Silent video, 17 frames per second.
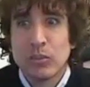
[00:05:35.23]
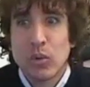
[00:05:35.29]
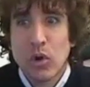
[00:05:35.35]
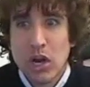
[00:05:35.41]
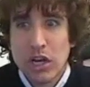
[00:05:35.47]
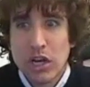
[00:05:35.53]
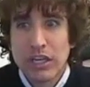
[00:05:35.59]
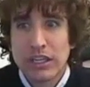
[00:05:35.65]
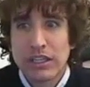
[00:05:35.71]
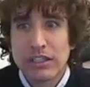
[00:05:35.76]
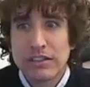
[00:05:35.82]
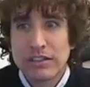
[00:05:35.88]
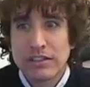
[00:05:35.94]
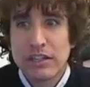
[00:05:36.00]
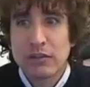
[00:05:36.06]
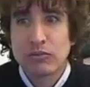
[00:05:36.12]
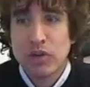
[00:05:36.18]
walking and
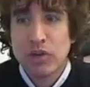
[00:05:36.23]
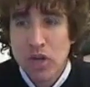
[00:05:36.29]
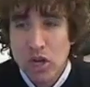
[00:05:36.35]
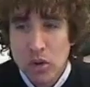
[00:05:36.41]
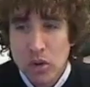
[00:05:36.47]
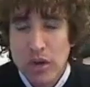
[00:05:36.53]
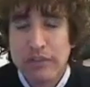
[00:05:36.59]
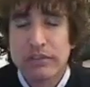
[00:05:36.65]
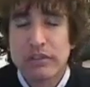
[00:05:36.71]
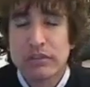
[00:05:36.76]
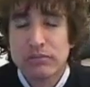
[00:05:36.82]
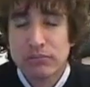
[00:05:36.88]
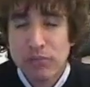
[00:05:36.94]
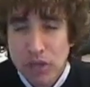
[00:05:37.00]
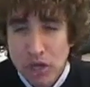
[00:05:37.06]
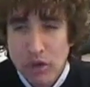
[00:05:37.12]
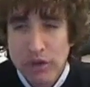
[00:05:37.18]
seeing row after
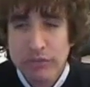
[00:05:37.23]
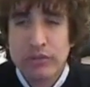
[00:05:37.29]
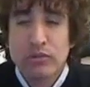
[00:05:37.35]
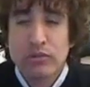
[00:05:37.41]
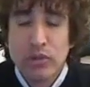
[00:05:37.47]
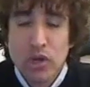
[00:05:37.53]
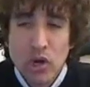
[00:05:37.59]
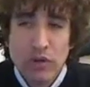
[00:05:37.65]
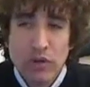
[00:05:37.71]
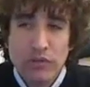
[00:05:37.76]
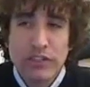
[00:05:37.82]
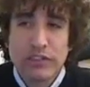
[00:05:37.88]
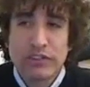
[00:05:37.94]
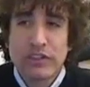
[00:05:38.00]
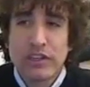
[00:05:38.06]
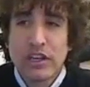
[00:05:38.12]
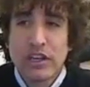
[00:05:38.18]
row after row
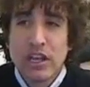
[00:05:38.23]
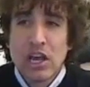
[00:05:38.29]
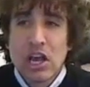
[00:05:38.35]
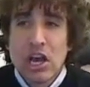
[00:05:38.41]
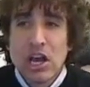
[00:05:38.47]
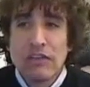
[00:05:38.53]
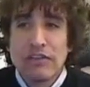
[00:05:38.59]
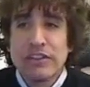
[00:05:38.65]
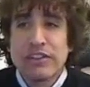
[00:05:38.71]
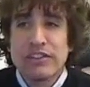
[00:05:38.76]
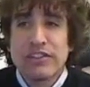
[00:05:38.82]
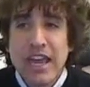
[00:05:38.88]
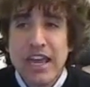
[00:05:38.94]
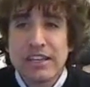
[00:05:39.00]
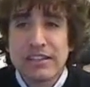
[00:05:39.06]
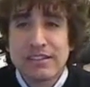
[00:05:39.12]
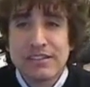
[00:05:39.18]
of these
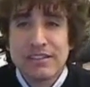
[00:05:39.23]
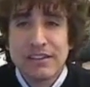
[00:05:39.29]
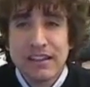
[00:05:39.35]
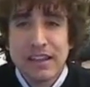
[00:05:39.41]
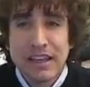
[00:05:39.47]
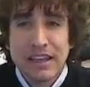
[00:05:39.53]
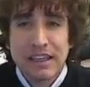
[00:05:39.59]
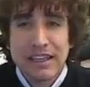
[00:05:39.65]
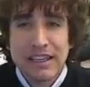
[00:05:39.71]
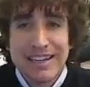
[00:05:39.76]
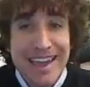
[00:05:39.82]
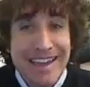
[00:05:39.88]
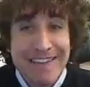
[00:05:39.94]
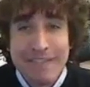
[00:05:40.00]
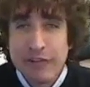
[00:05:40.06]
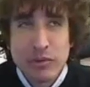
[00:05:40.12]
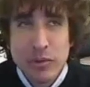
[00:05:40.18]
tents, and like in
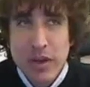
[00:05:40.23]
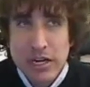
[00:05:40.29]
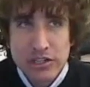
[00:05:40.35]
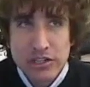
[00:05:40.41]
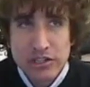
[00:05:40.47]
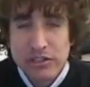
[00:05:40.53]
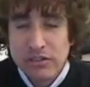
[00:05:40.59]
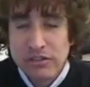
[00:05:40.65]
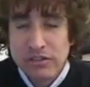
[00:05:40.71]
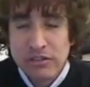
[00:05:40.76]
every direction